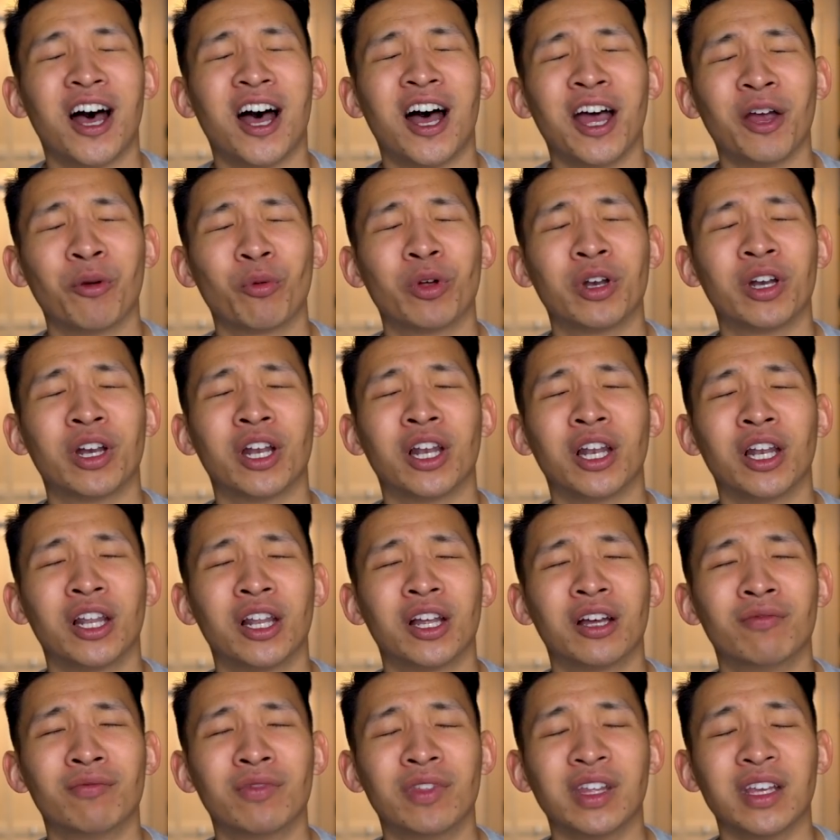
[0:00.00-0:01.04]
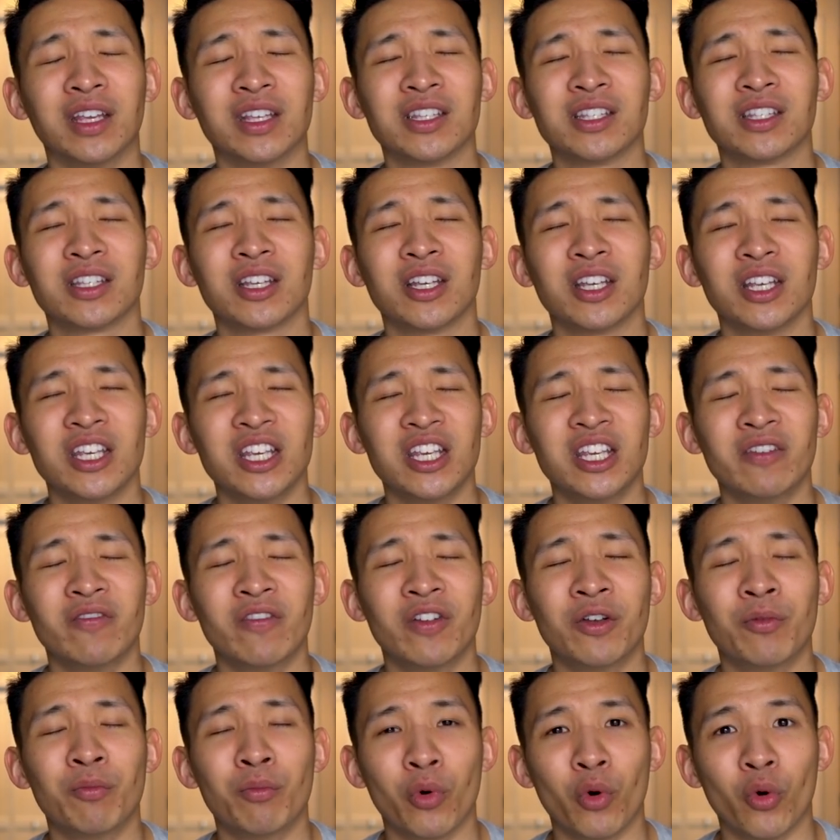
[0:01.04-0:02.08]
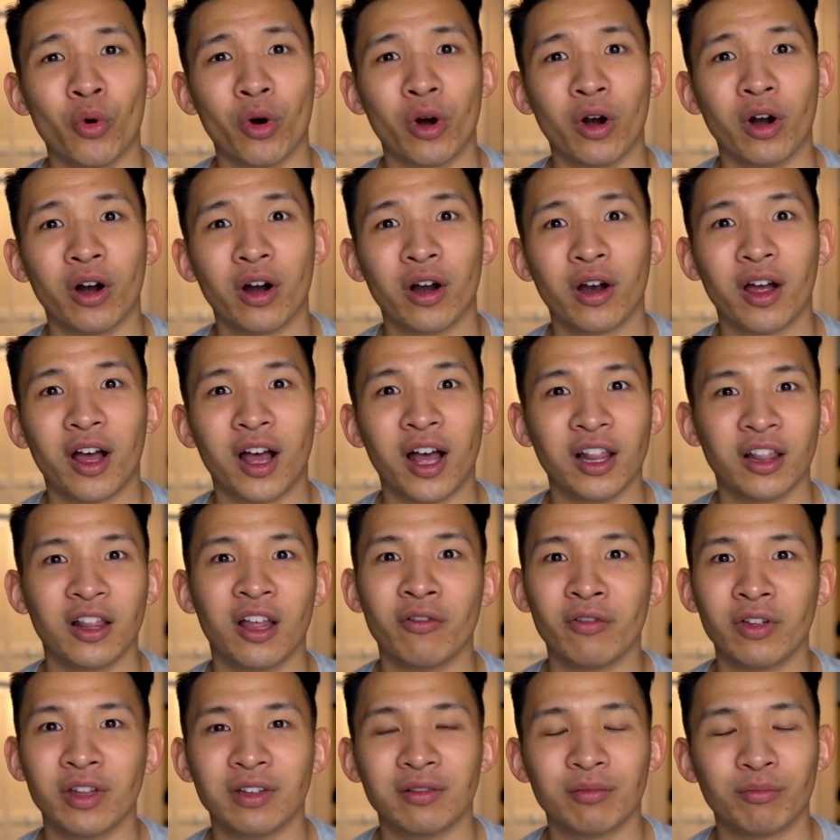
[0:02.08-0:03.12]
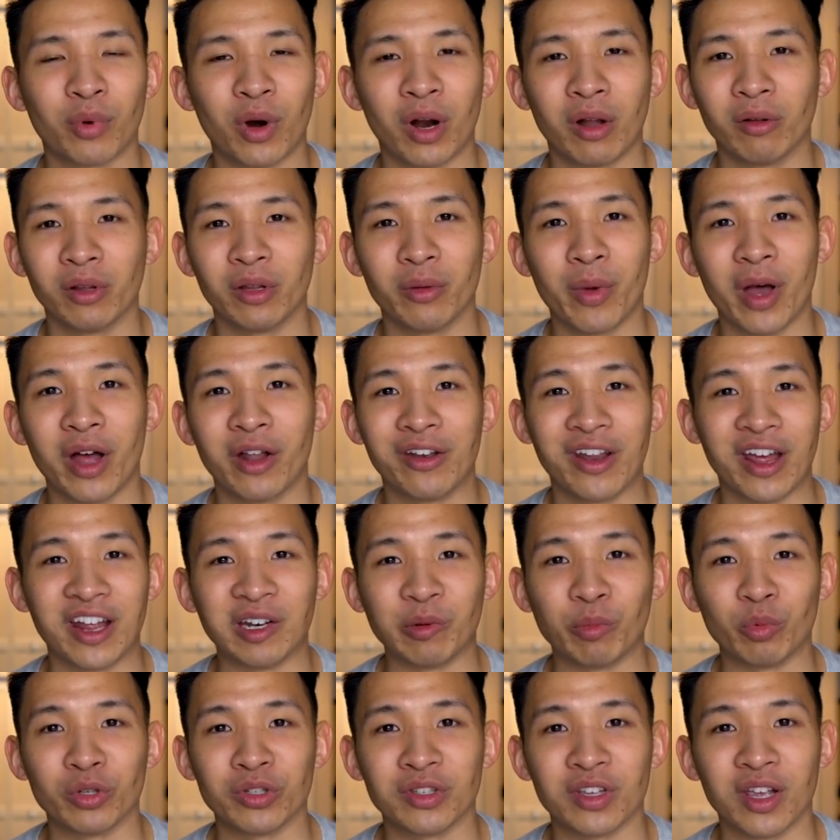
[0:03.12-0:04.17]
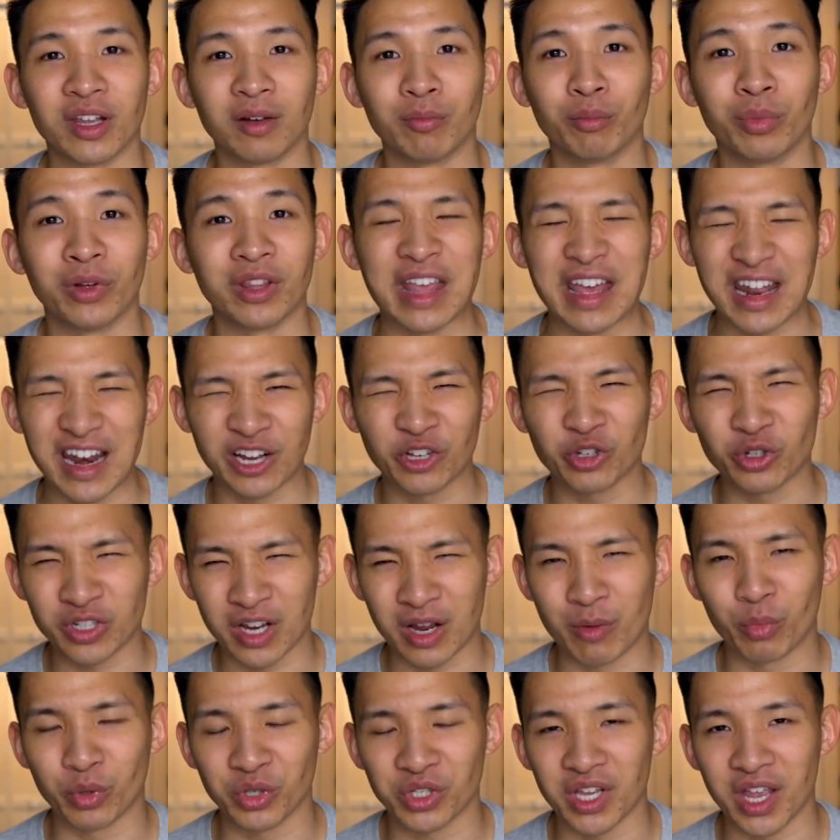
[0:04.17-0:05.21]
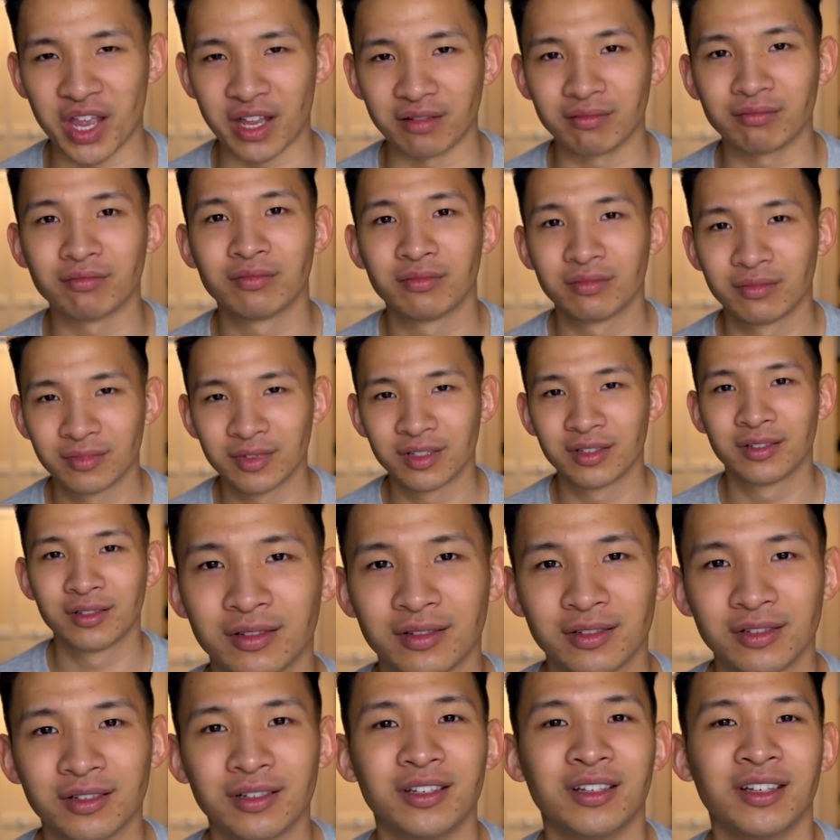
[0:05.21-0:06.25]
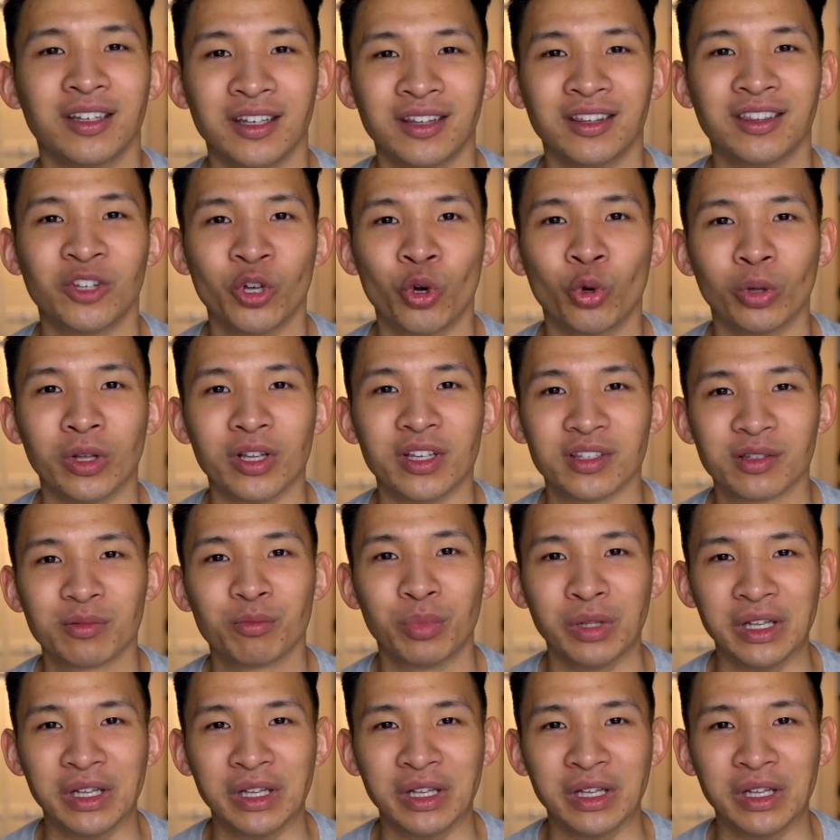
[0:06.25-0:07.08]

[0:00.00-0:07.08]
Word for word: I would love this even more. I love it probably about 90%, but that extra 10%, toolless,